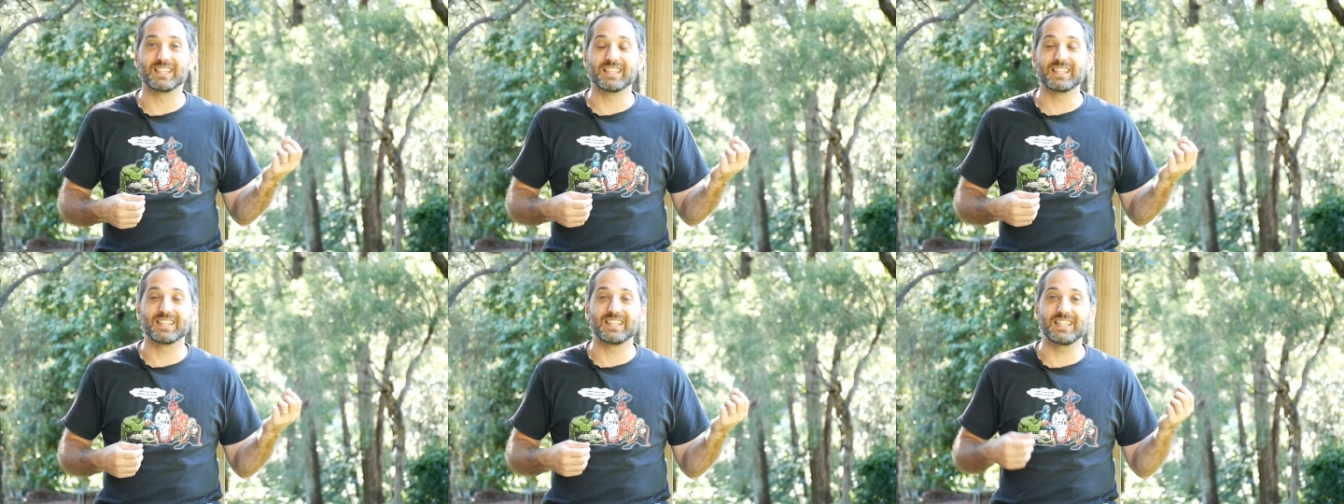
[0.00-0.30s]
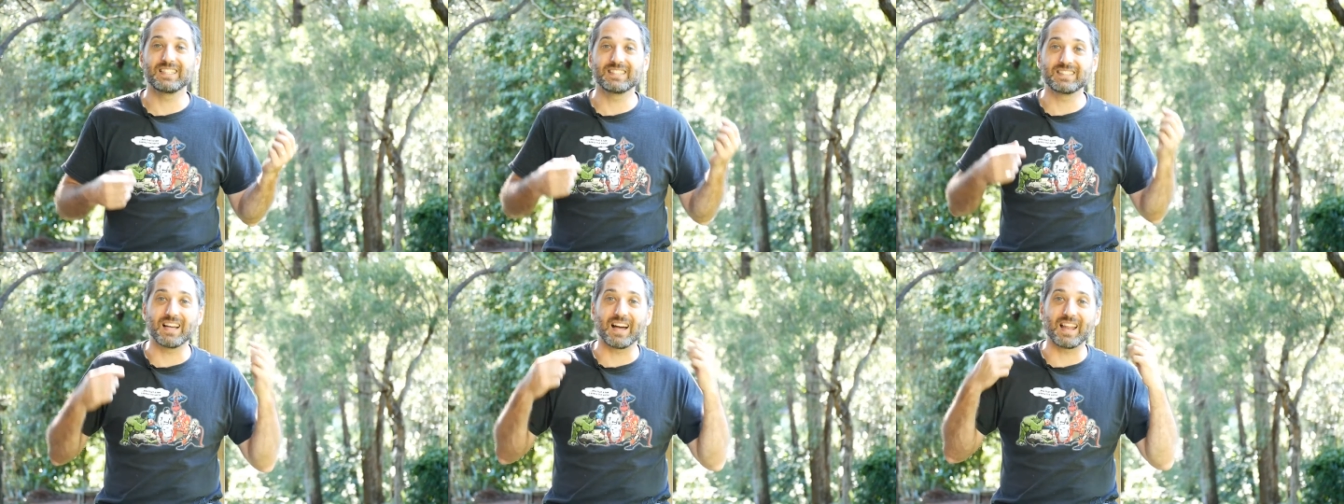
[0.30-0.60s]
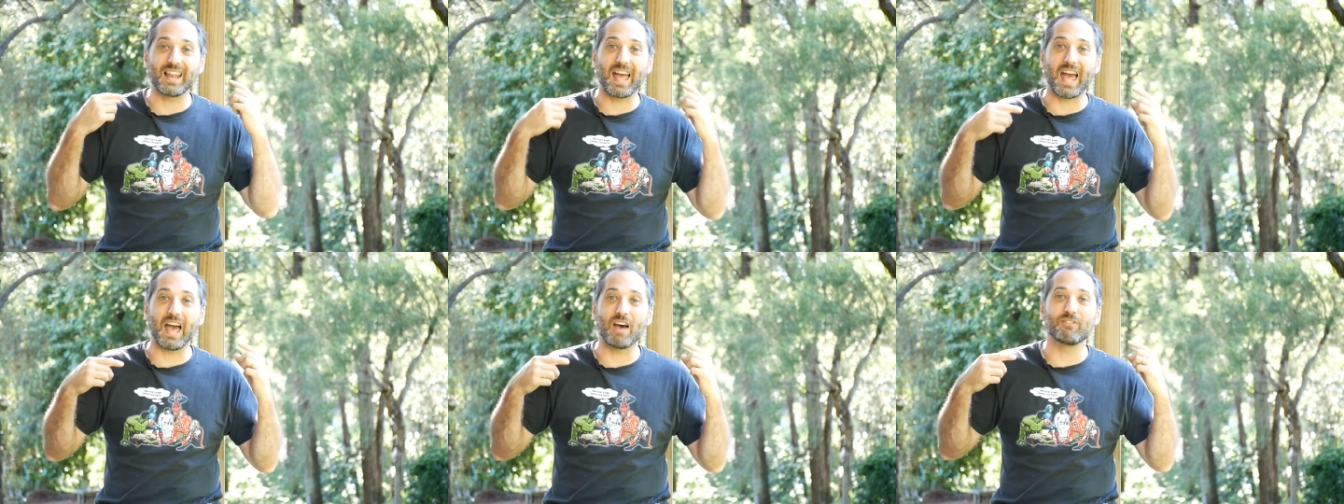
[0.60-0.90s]
he's
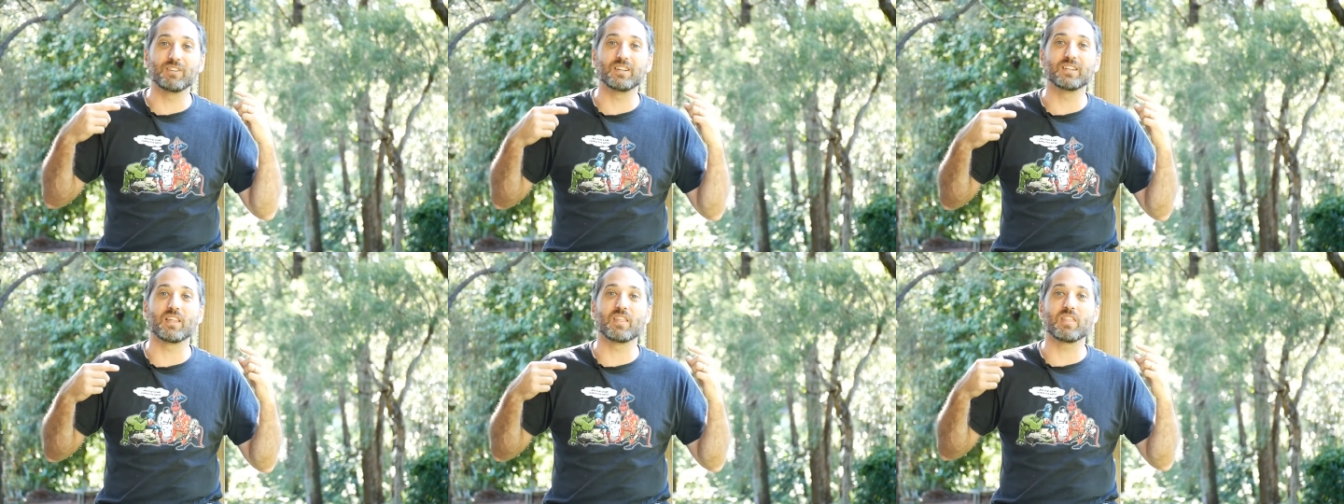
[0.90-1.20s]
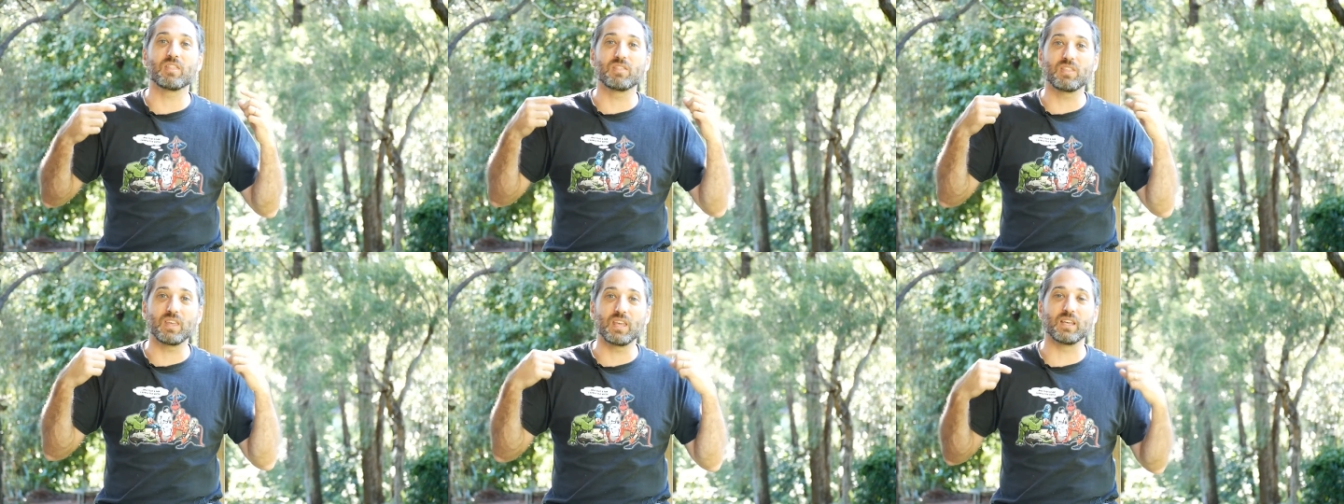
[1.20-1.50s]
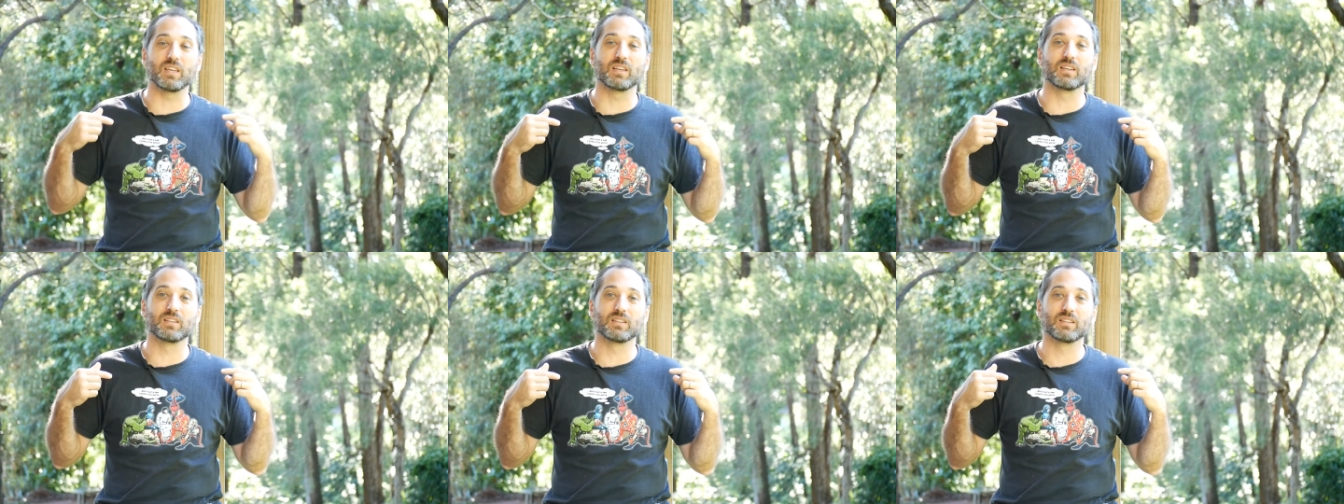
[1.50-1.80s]
not having to
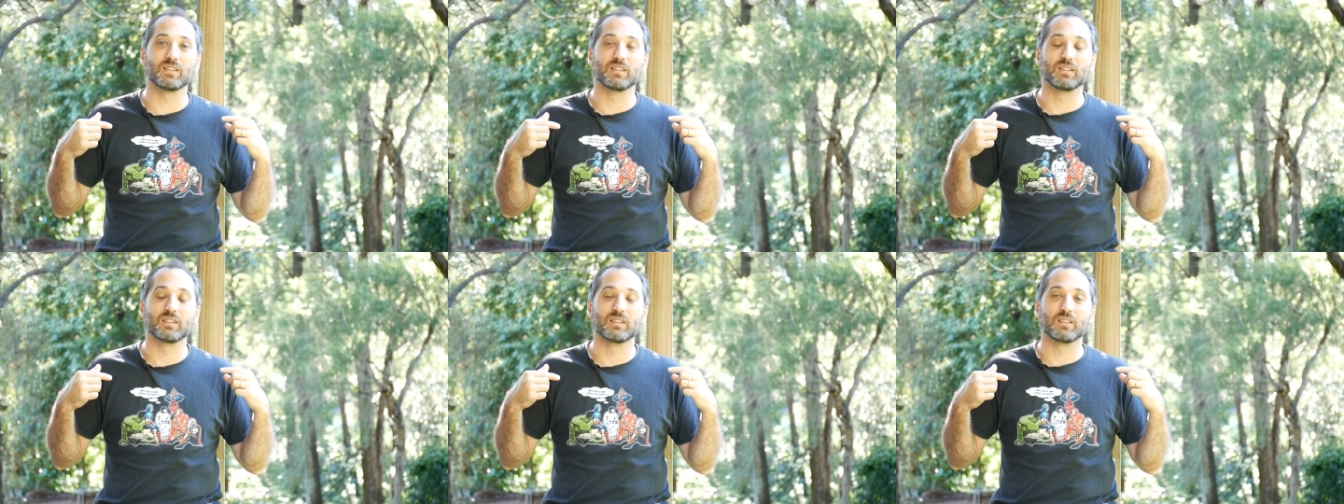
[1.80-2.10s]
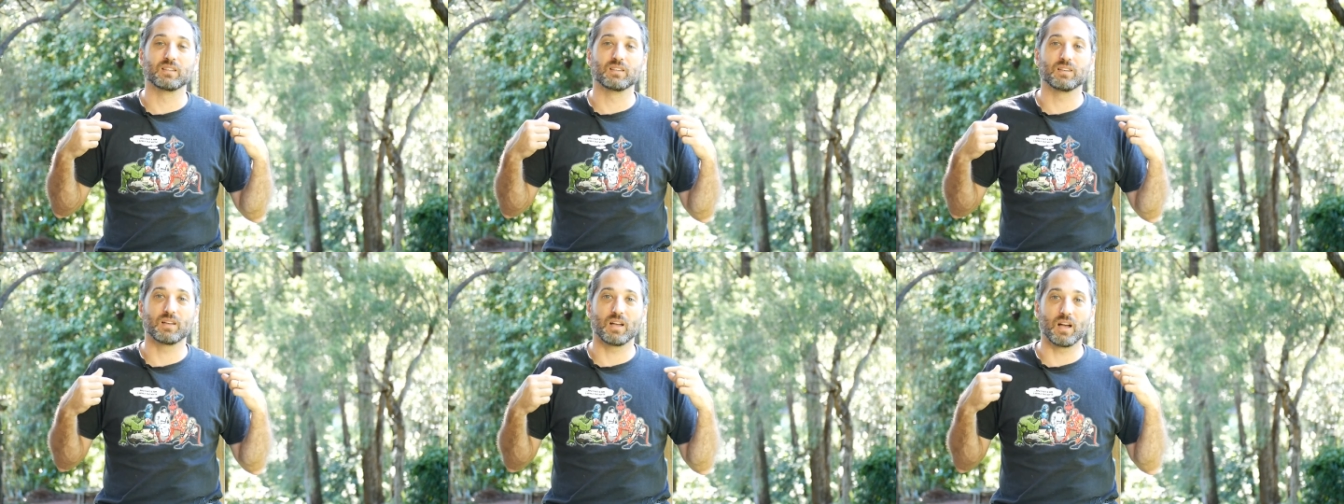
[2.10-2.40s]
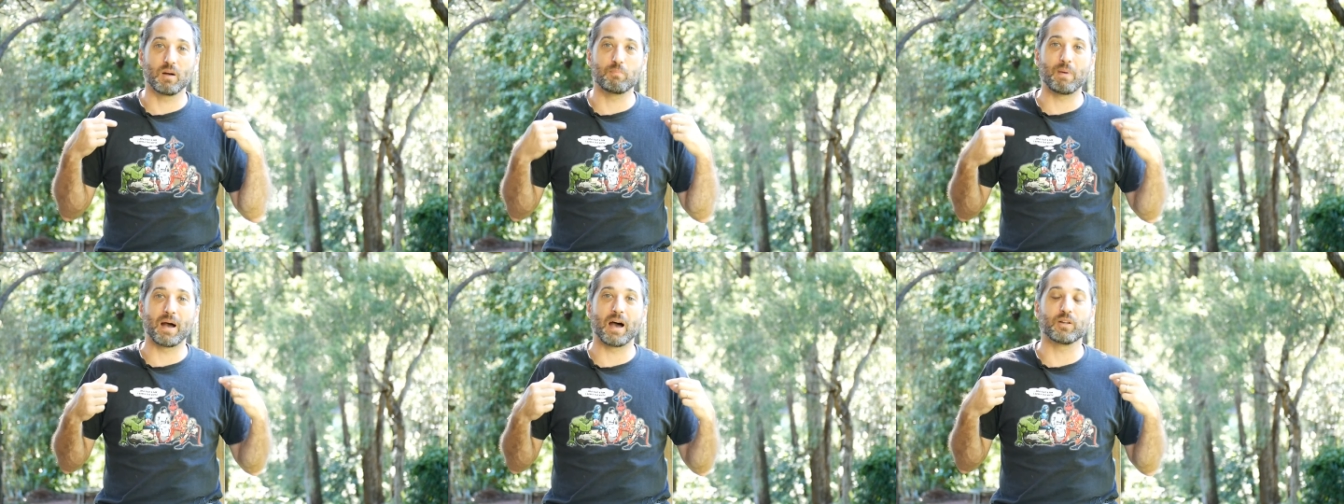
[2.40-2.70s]
think
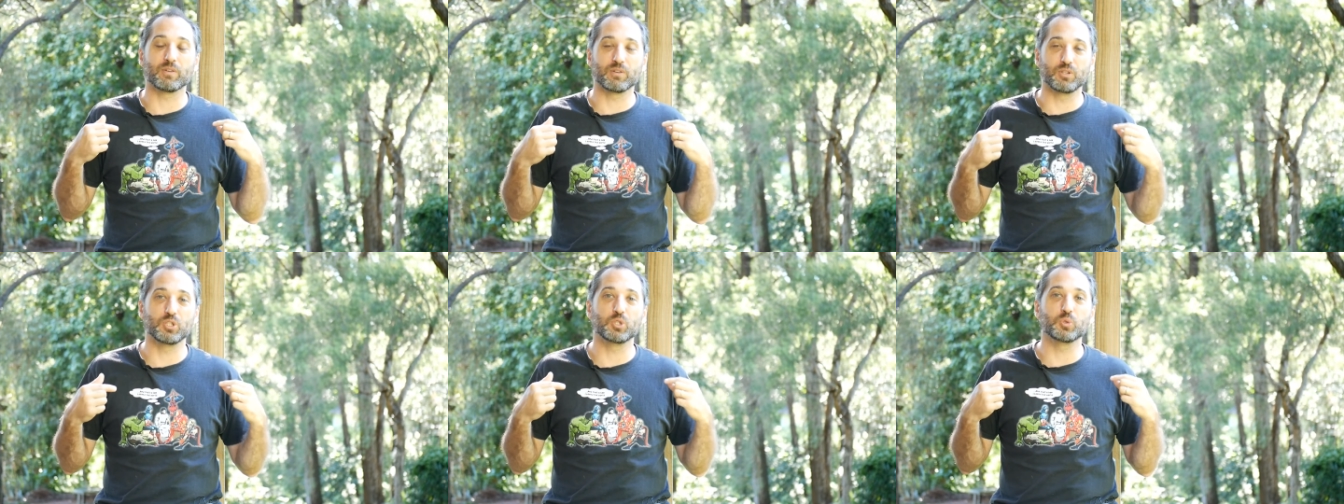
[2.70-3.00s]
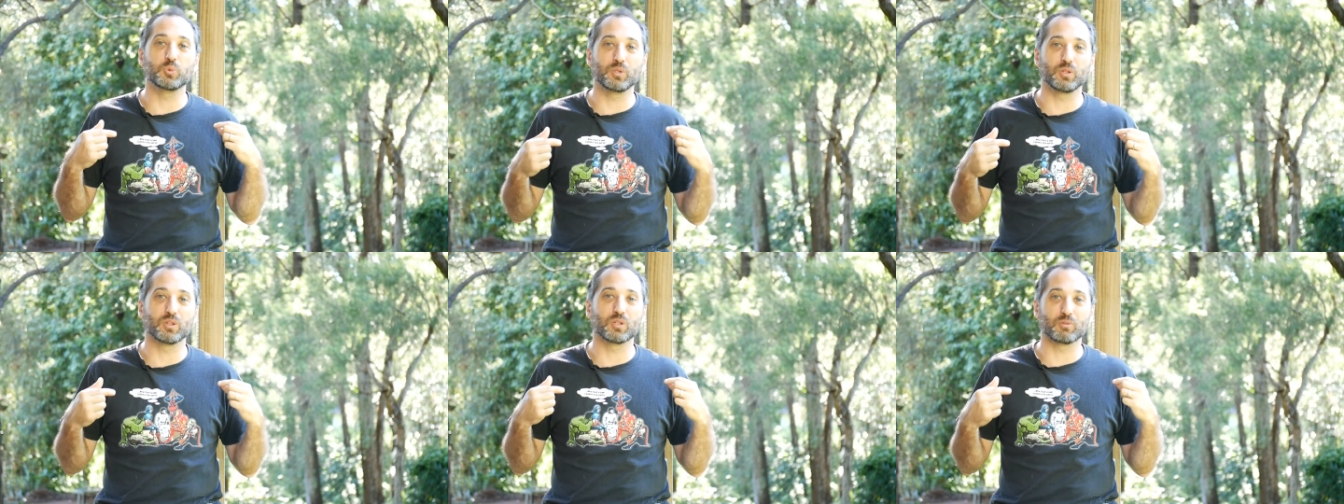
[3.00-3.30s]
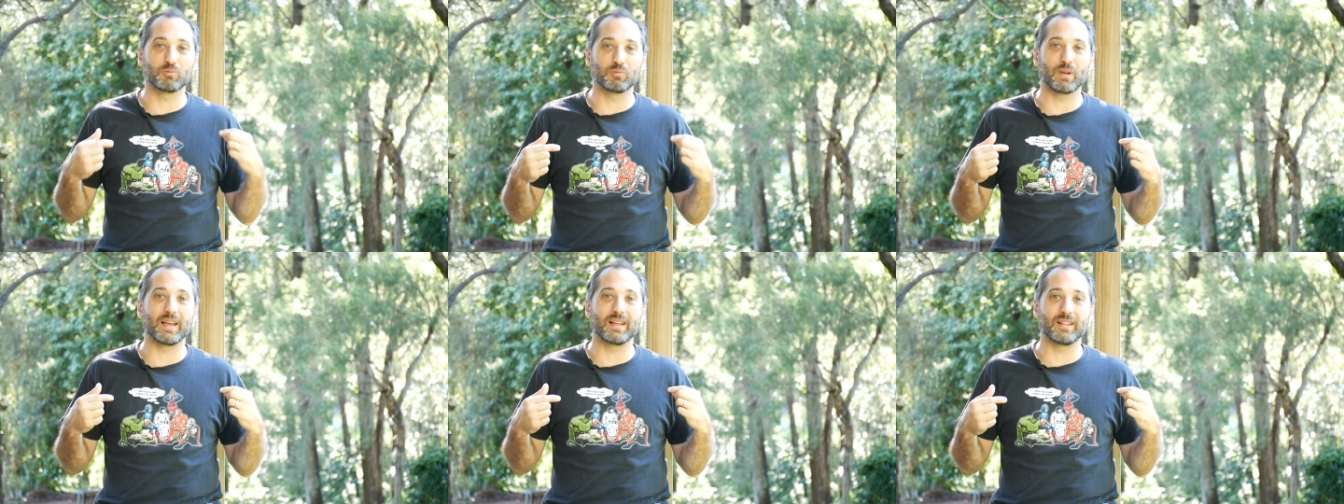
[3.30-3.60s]
about doing
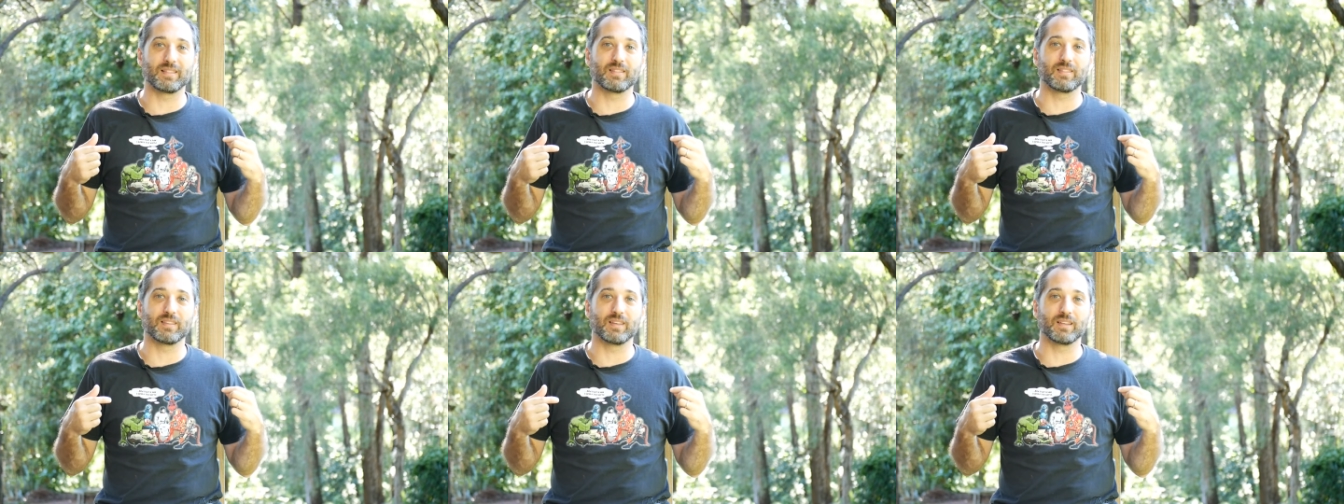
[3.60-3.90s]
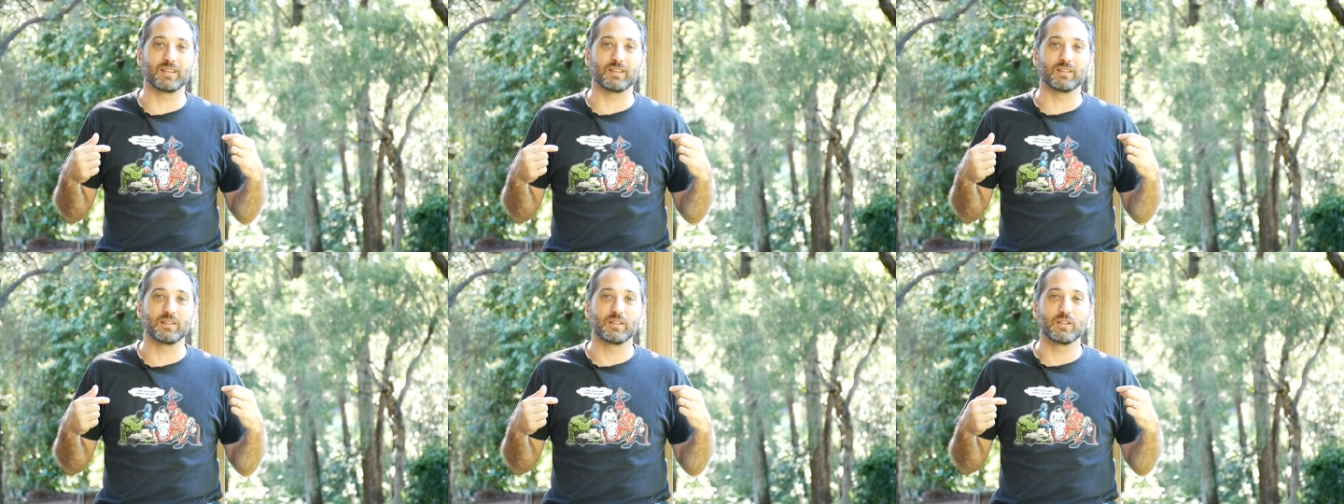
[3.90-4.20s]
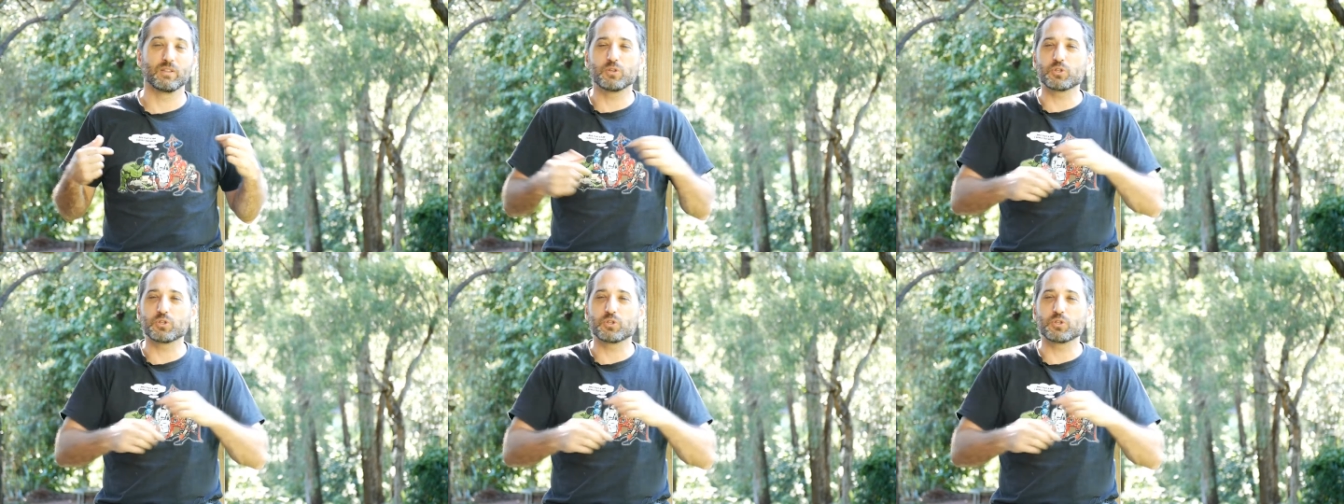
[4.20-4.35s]
the right thing.